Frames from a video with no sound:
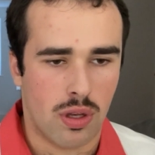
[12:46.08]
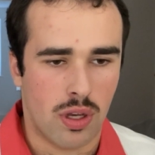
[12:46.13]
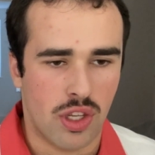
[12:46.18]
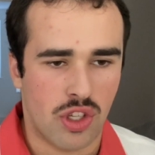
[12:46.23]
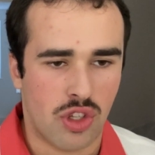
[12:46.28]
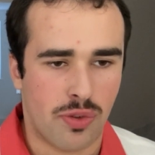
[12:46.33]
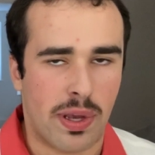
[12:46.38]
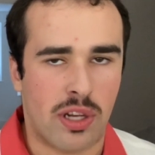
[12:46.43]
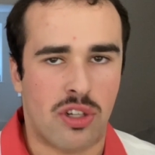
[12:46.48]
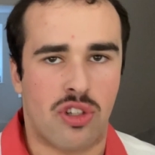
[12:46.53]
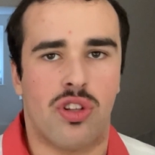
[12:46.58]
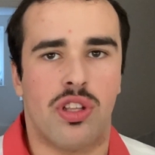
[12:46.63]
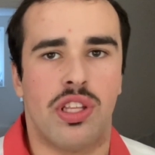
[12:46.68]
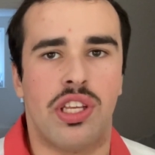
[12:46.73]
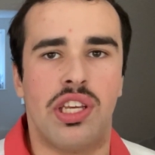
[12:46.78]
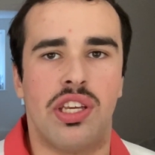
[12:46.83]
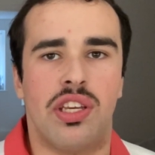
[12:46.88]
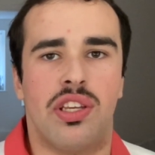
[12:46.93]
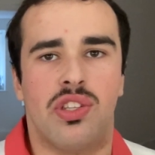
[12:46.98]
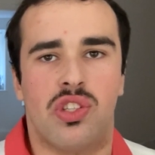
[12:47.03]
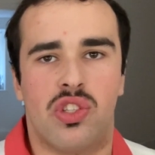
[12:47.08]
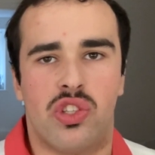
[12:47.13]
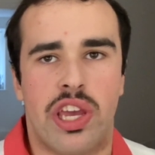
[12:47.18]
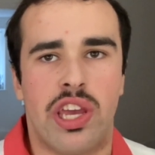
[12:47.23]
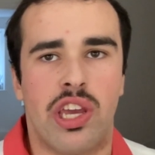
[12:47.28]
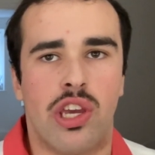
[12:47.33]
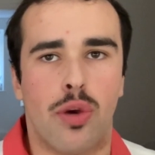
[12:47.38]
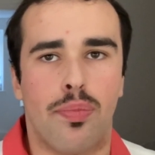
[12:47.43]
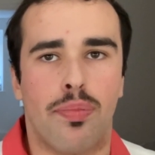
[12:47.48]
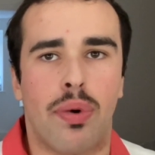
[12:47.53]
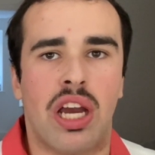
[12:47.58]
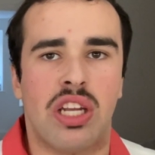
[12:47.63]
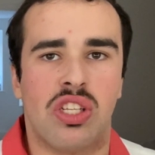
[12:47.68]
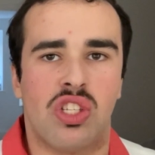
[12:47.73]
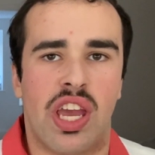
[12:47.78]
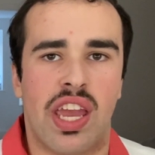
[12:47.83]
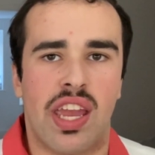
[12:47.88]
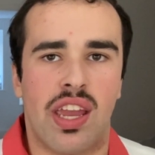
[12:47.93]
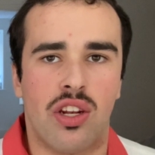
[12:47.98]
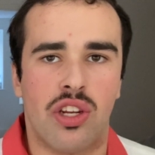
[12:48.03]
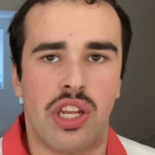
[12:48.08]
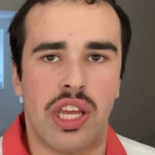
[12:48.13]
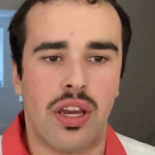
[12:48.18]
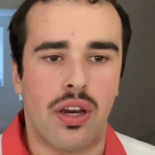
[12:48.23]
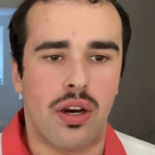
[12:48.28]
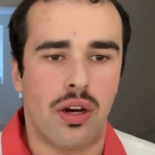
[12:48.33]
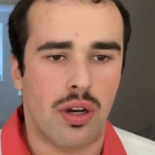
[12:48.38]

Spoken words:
Especially saying goodbye to Andy.